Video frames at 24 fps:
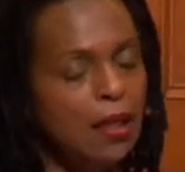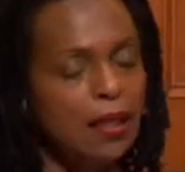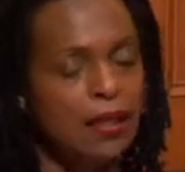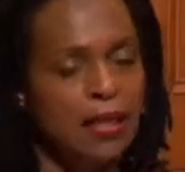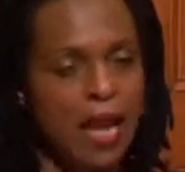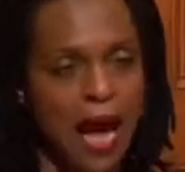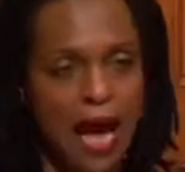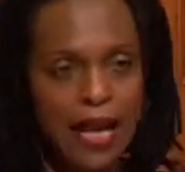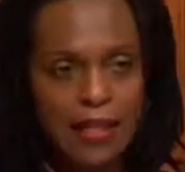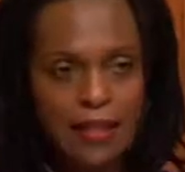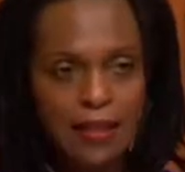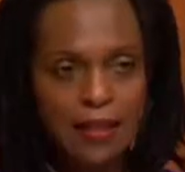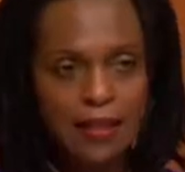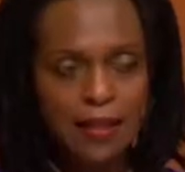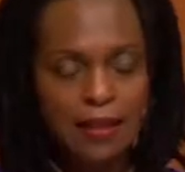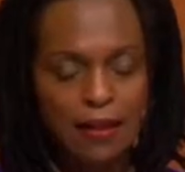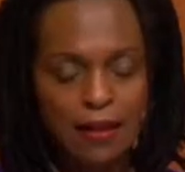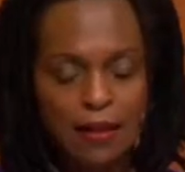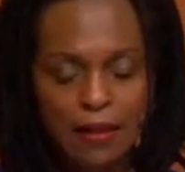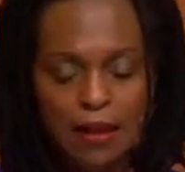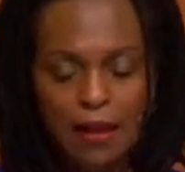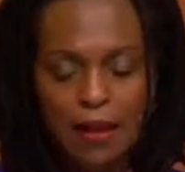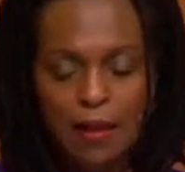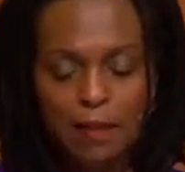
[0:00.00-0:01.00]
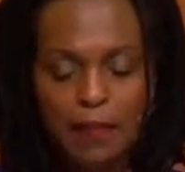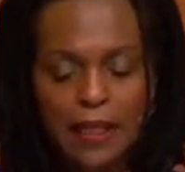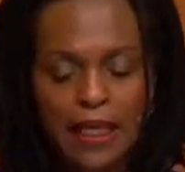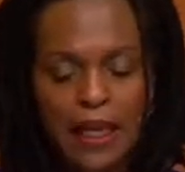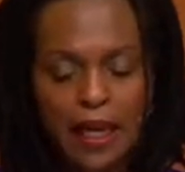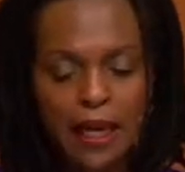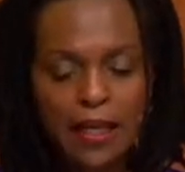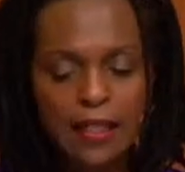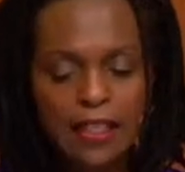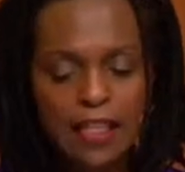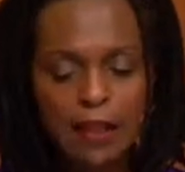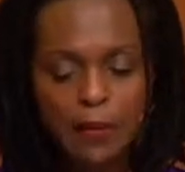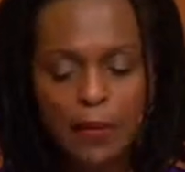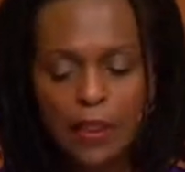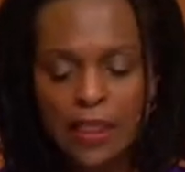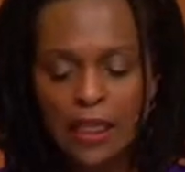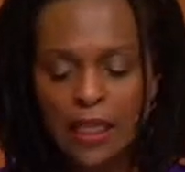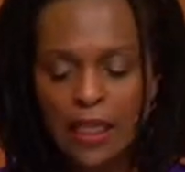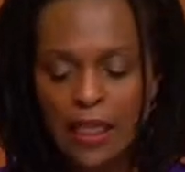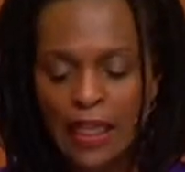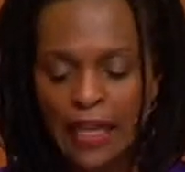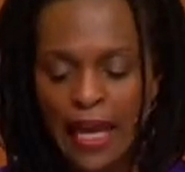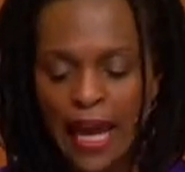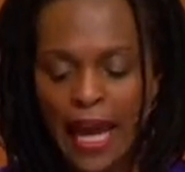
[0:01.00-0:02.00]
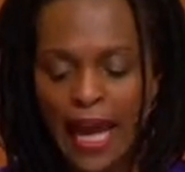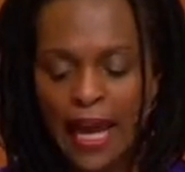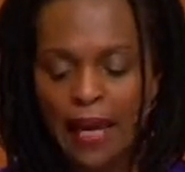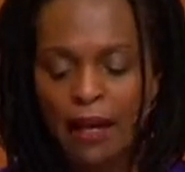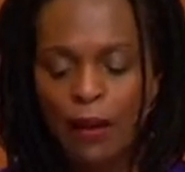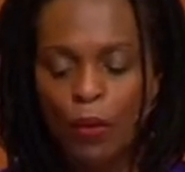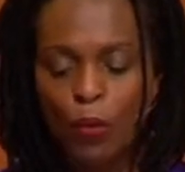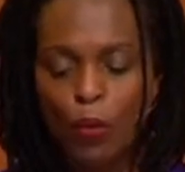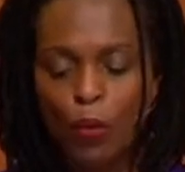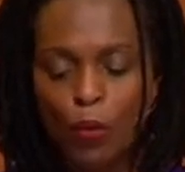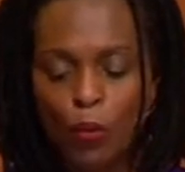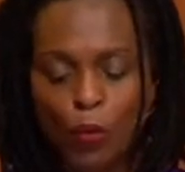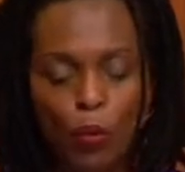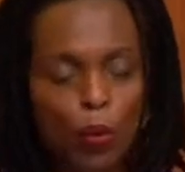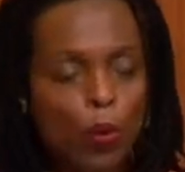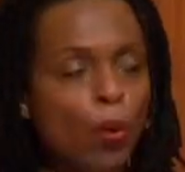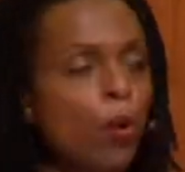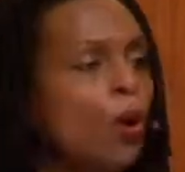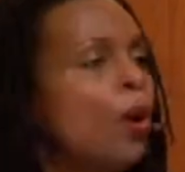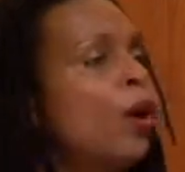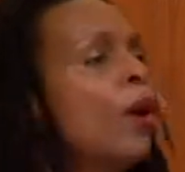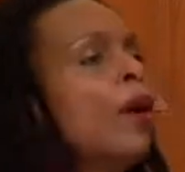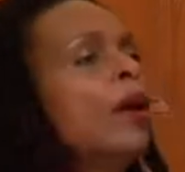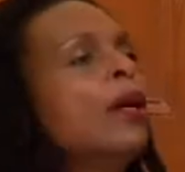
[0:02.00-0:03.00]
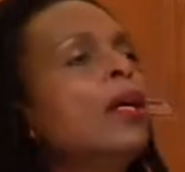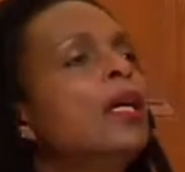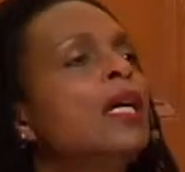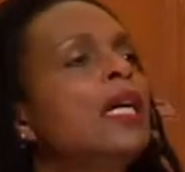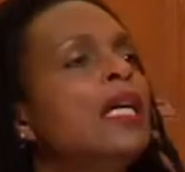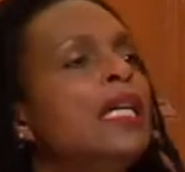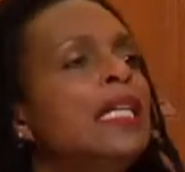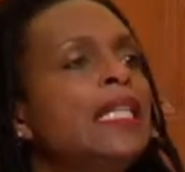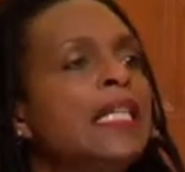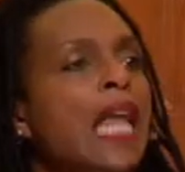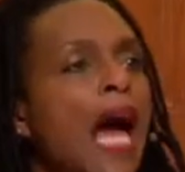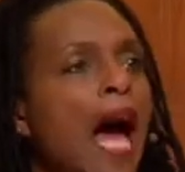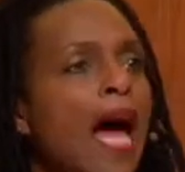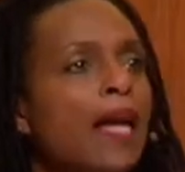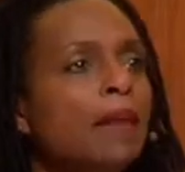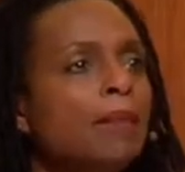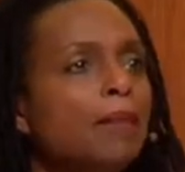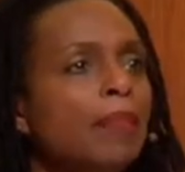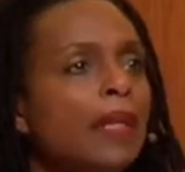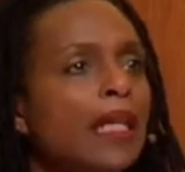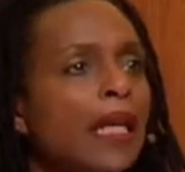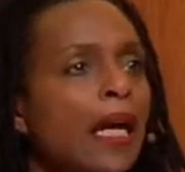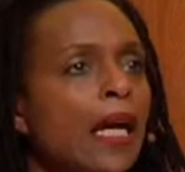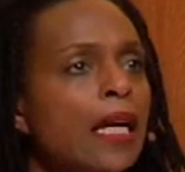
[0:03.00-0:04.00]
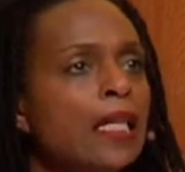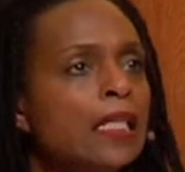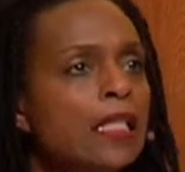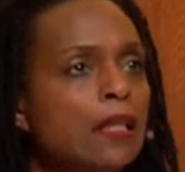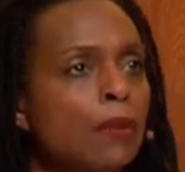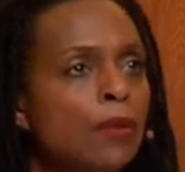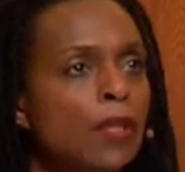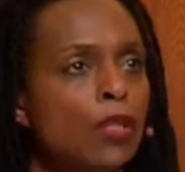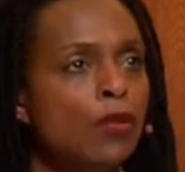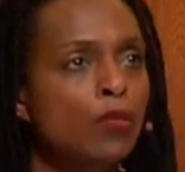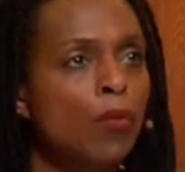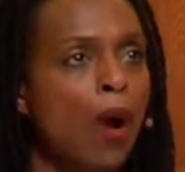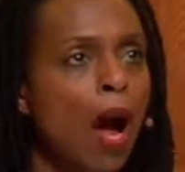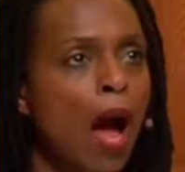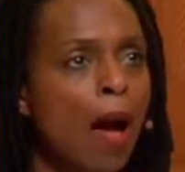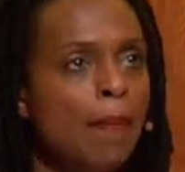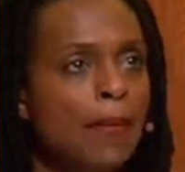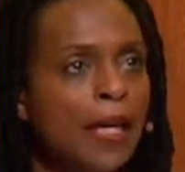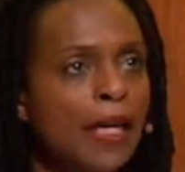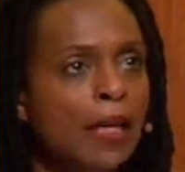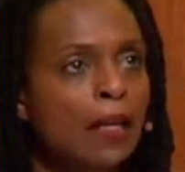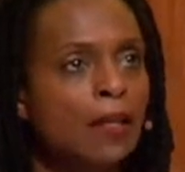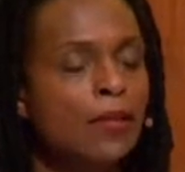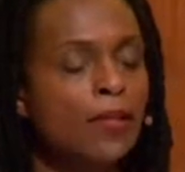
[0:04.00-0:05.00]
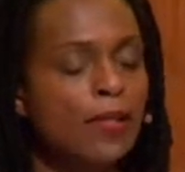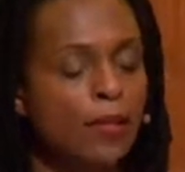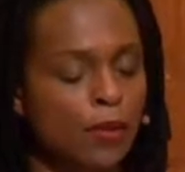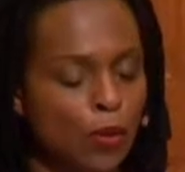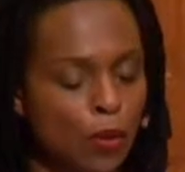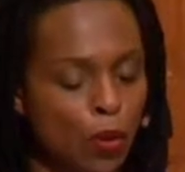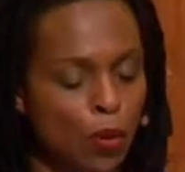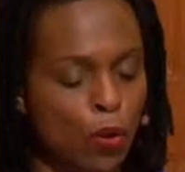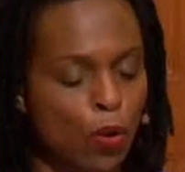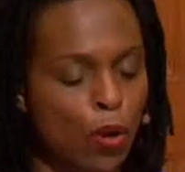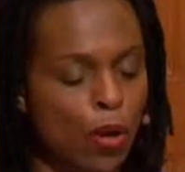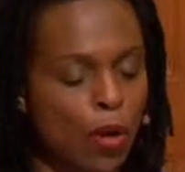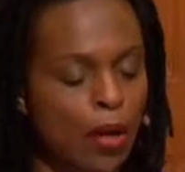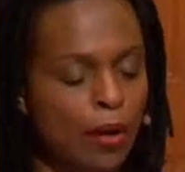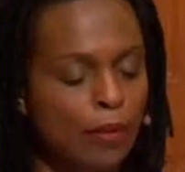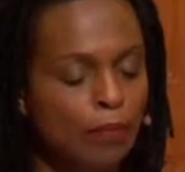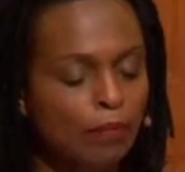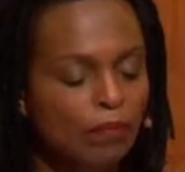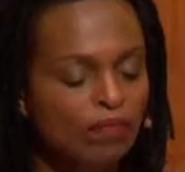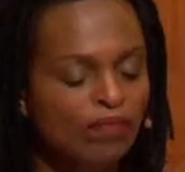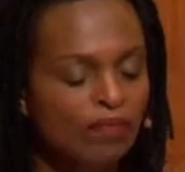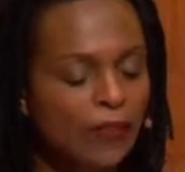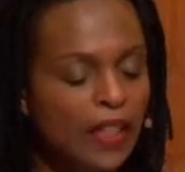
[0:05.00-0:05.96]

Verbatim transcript: not because he was in a gang war, not because he was robbing a store.